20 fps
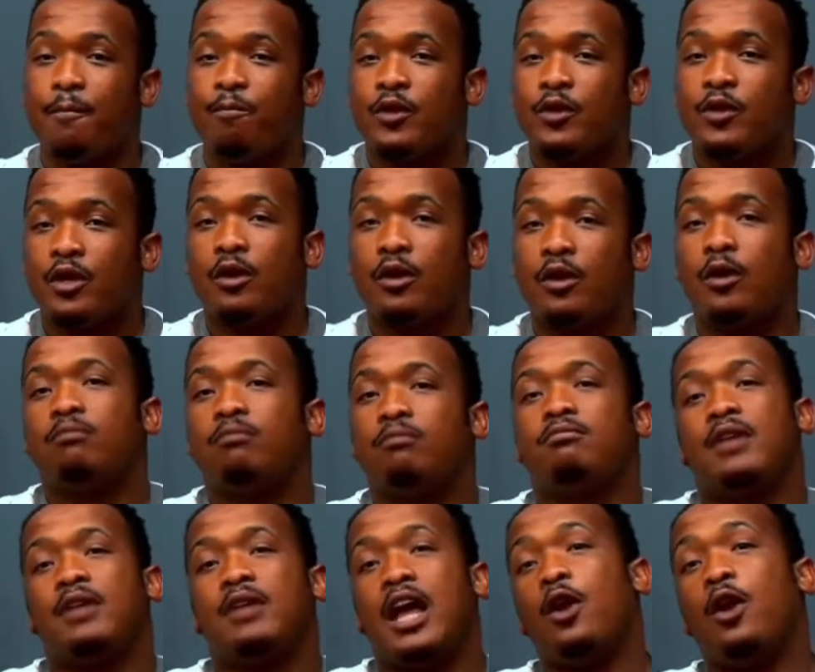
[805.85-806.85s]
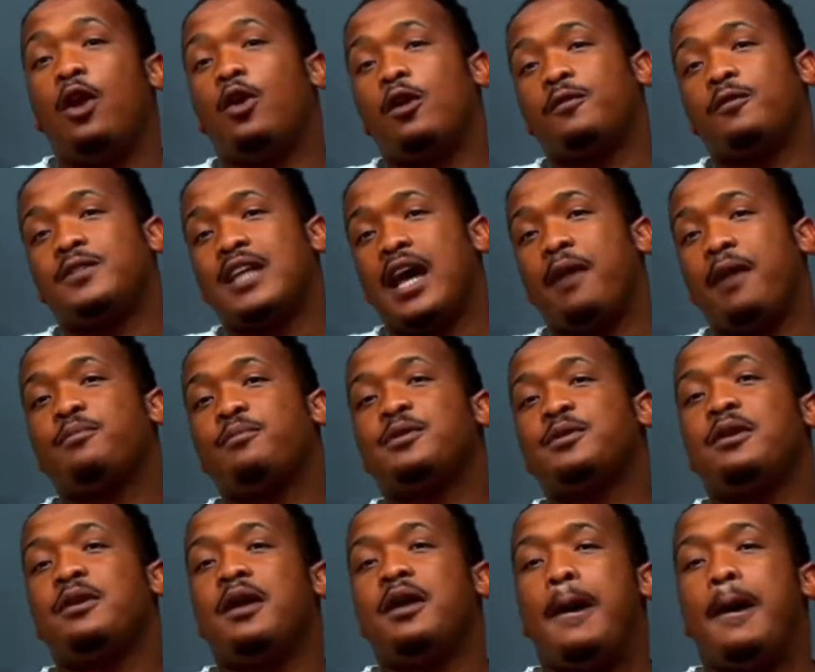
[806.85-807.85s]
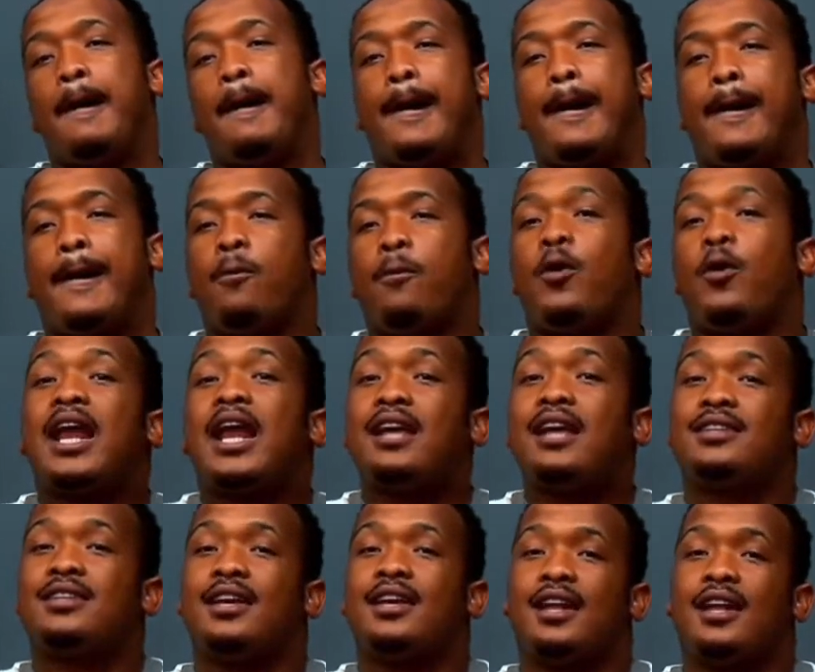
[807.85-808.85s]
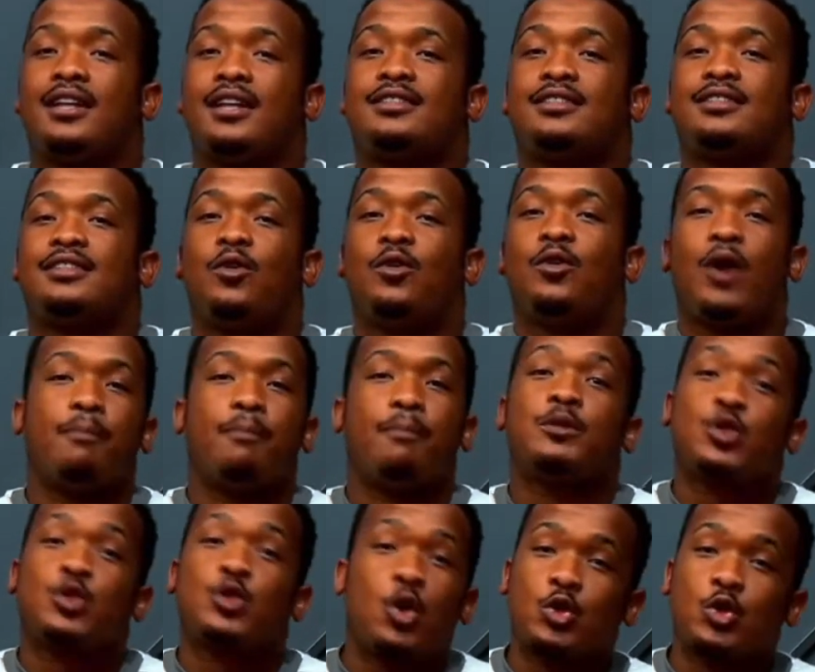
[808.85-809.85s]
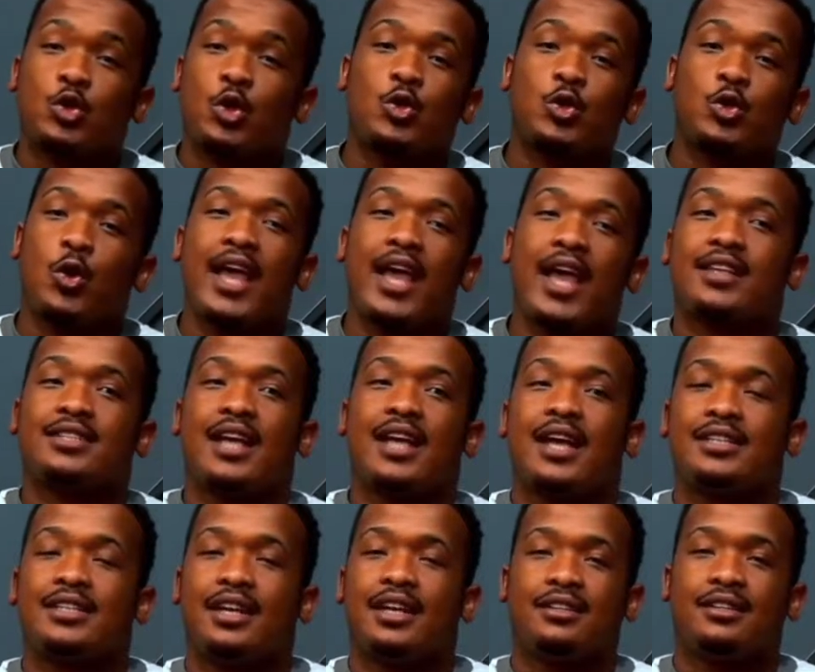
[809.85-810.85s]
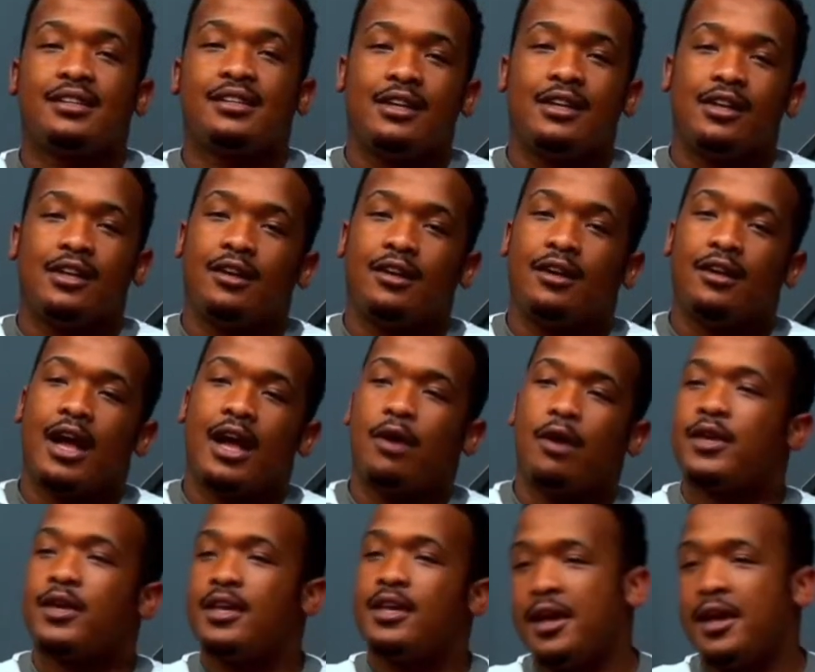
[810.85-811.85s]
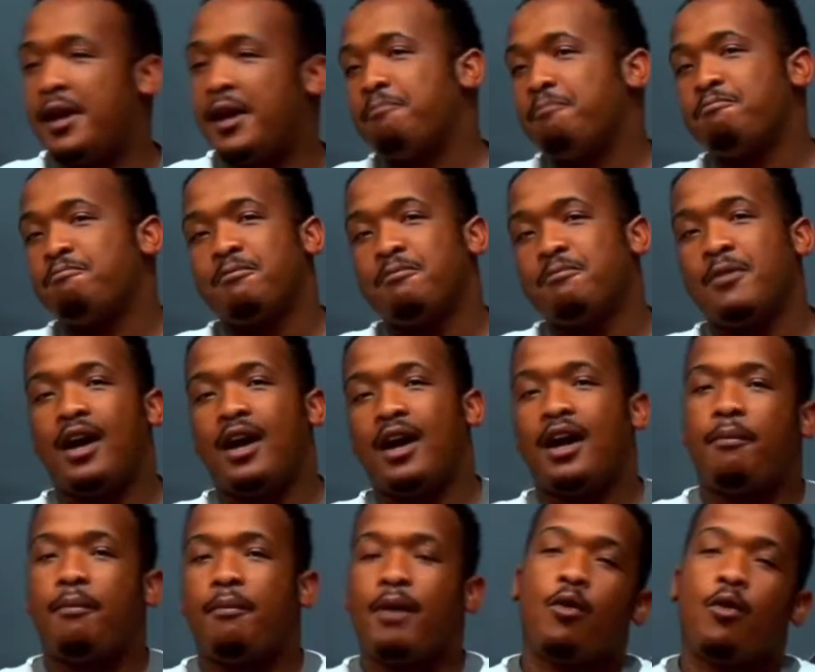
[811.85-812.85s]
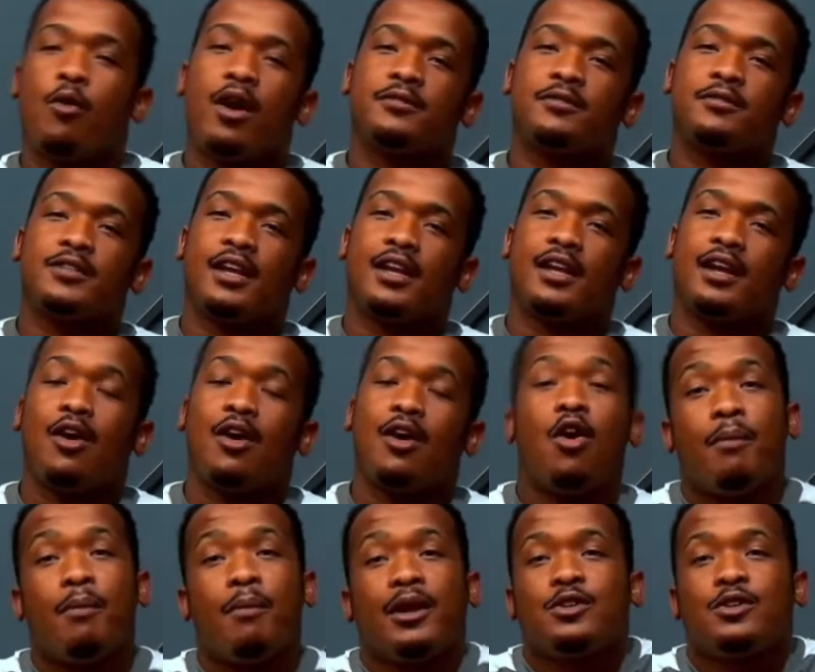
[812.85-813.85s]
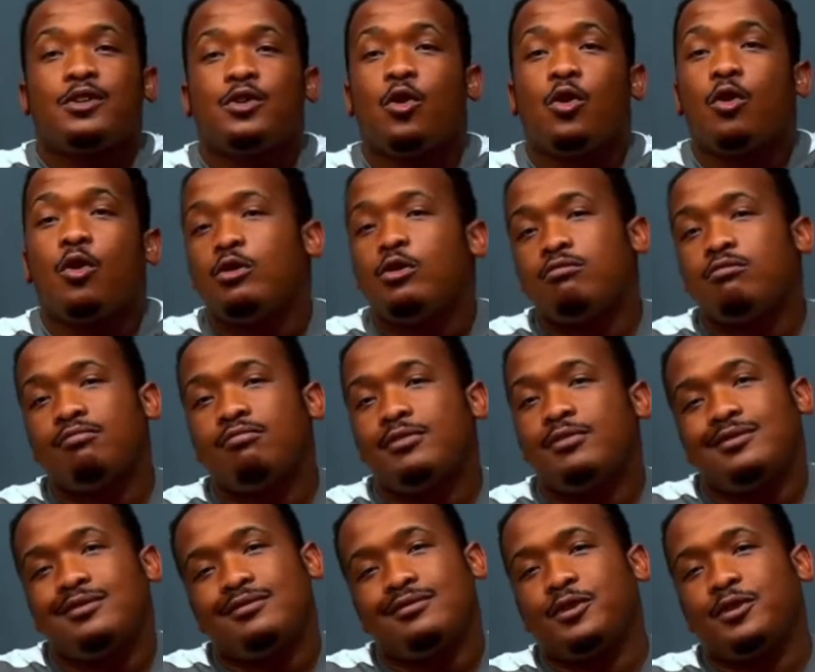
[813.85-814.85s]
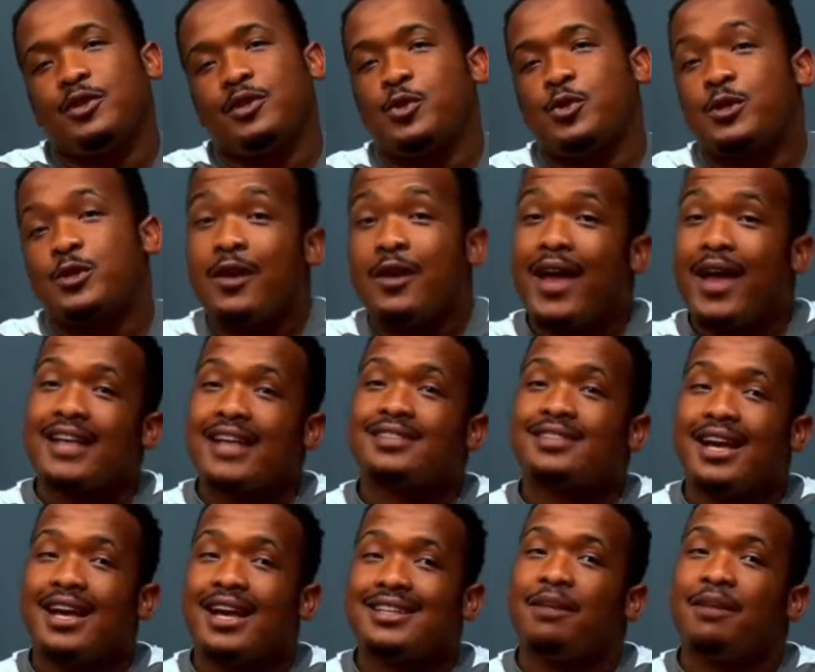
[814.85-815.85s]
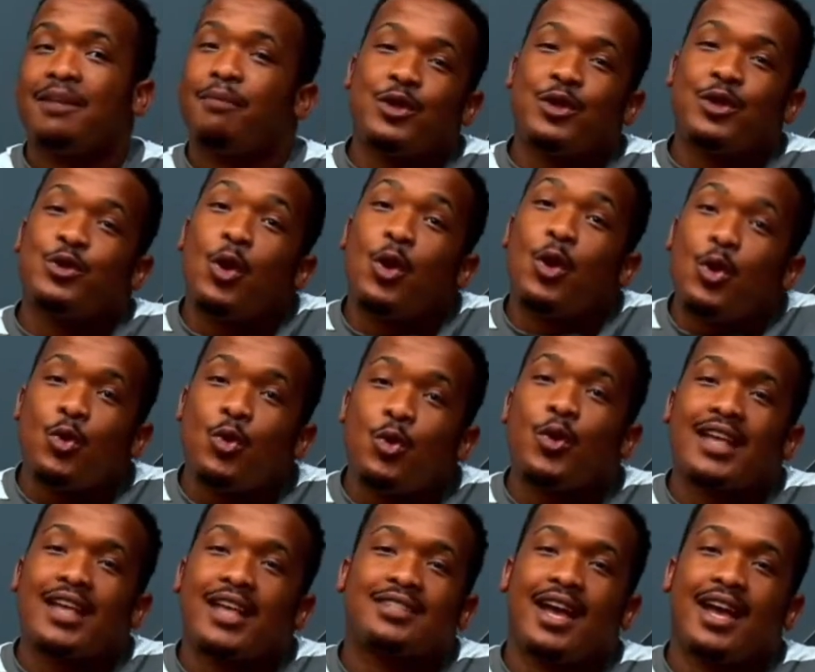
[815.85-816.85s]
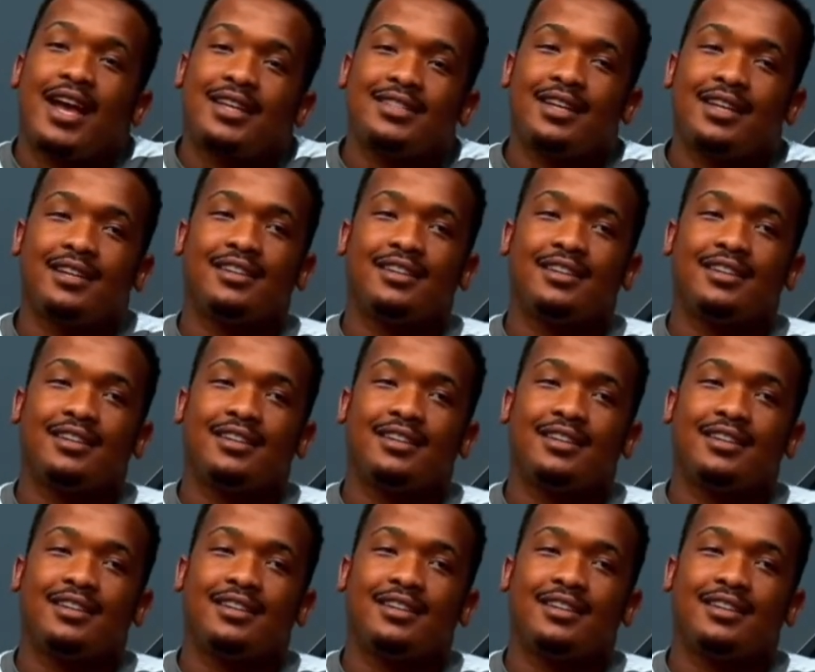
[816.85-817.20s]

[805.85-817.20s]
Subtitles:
You know, a lot of times when I say that I'm so excited, you know, I'll hear my wife saying that, oh, but you say you're excited, but you don't look excited.